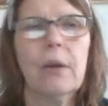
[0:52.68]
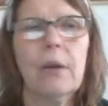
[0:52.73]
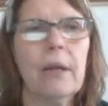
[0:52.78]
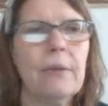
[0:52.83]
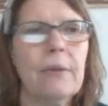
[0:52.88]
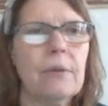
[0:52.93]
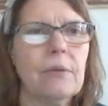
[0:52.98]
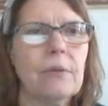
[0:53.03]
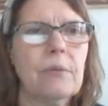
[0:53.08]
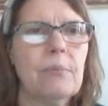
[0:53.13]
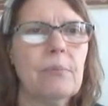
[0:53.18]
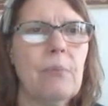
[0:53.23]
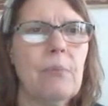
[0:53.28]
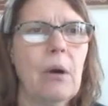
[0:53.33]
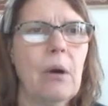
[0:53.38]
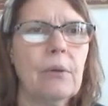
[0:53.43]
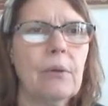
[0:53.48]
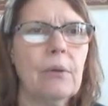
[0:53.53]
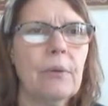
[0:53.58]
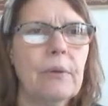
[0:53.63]
Okay, the
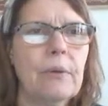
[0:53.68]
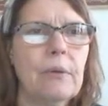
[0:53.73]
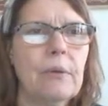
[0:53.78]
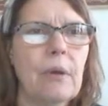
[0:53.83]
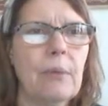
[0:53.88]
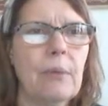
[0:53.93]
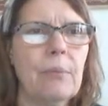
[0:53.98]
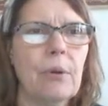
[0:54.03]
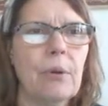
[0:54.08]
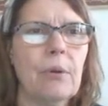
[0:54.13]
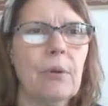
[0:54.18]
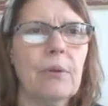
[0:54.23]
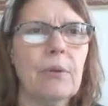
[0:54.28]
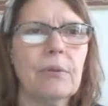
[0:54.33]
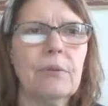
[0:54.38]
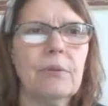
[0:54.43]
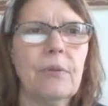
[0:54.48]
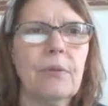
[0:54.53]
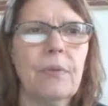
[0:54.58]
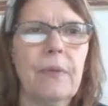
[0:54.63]
smaller the number,
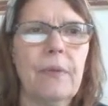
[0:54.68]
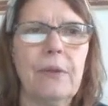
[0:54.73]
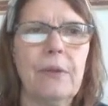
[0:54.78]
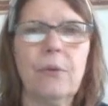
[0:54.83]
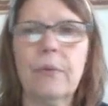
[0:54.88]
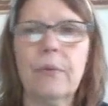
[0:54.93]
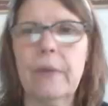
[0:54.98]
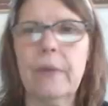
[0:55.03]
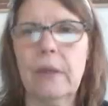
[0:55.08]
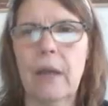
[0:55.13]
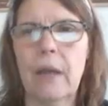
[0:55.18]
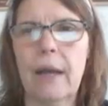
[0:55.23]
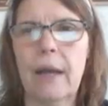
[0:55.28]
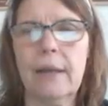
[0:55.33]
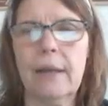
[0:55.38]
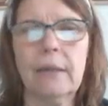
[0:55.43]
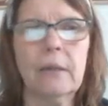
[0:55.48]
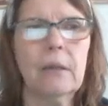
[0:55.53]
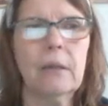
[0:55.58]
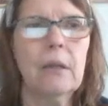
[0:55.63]
the thinner the
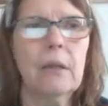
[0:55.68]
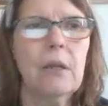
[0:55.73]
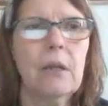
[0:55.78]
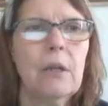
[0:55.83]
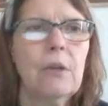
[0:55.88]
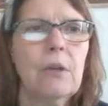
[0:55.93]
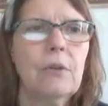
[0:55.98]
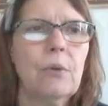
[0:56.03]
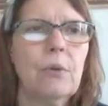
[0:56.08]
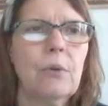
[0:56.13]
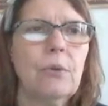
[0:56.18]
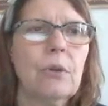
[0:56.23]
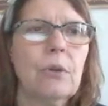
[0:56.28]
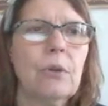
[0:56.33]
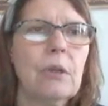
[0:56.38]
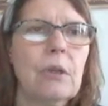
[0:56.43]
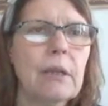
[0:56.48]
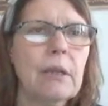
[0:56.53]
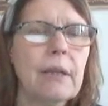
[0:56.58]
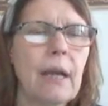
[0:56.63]
line. So when you
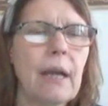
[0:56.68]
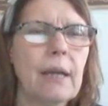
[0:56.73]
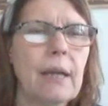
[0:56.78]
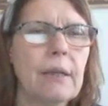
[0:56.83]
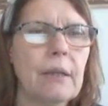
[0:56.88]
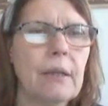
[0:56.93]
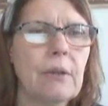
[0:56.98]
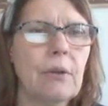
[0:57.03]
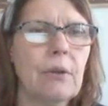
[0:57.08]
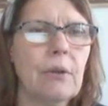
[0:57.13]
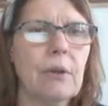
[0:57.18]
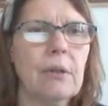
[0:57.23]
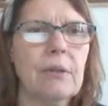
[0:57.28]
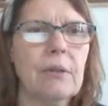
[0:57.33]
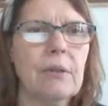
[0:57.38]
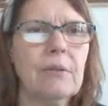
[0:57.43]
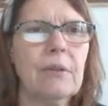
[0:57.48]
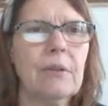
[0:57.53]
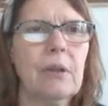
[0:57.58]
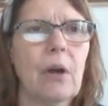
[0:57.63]
click on it, you're going to
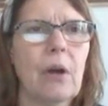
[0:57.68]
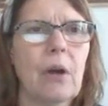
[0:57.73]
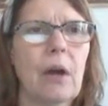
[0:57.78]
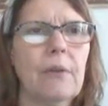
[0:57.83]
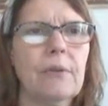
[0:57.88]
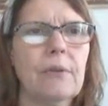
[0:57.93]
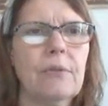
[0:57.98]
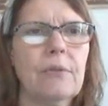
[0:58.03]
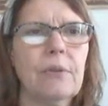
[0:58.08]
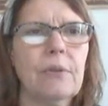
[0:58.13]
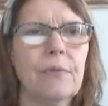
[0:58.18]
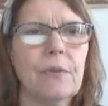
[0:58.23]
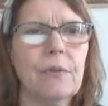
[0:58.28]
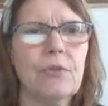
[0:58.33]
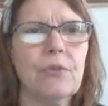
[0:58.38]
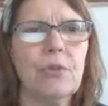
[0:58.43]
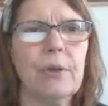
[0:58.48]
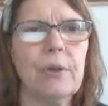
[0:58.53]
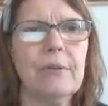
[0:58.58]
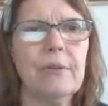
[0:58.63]
see all these different
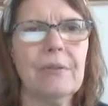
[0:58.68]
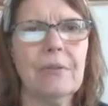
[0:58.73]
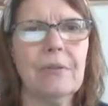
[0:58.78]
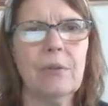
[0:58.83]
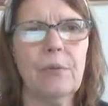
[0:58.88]
traces.